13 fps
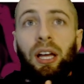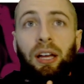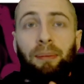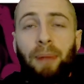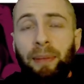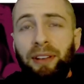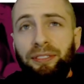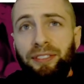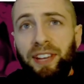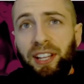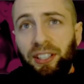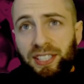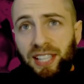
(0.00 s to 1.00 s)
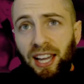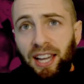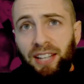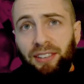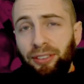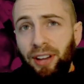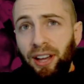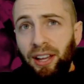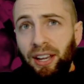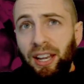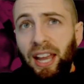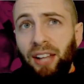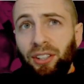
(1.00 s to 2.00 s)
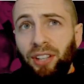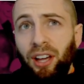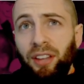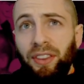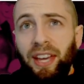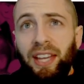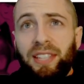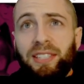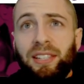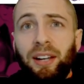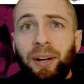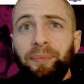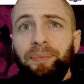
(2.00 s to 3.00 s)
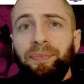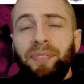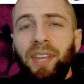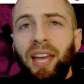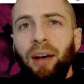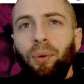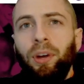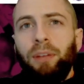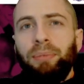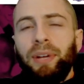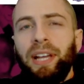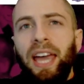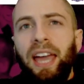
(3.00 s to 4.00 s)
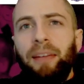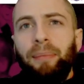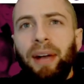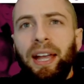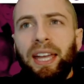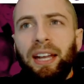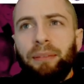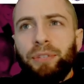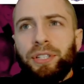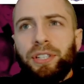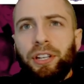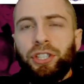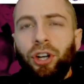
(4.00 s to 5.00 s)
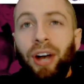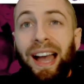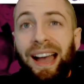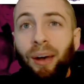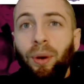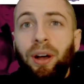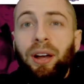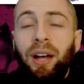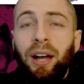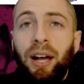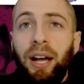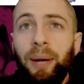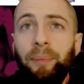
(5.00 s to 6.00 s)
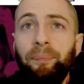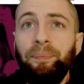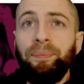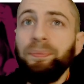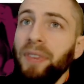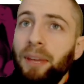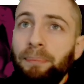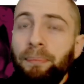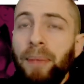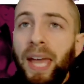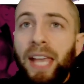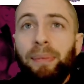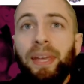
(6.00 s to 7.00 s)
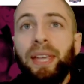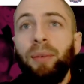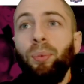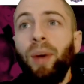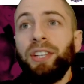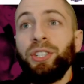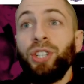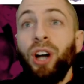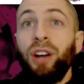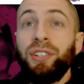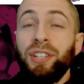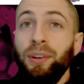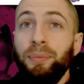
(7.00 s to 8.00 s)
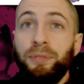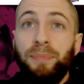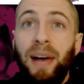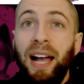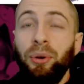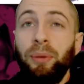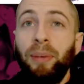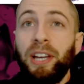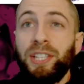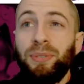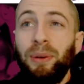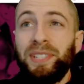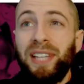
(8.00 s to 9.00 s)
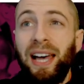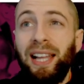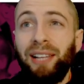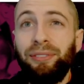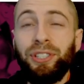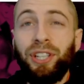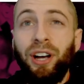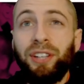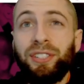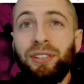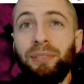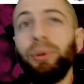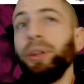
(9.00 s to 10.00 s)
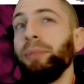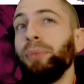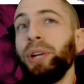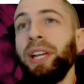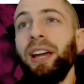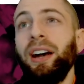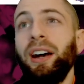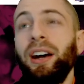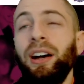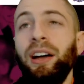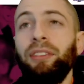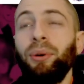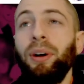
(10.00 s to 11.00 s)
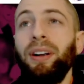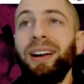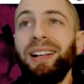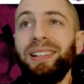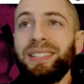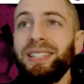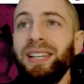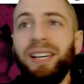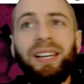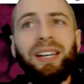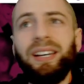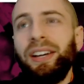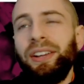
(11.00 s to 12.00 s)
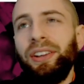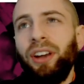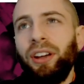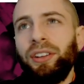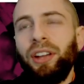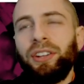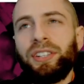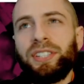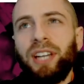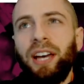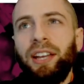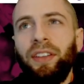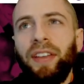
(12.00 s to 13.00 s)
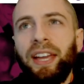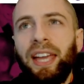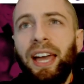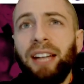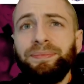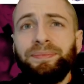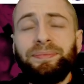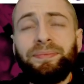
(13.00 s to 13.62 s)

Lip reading: My midfield is kind of nailed on there. So, yeah, I want to bring Kane back in. I'm just not sure how. Maybe when Jota comes back, we might swap Salah for Jota and put the money everywhere else. Not decided on that yet.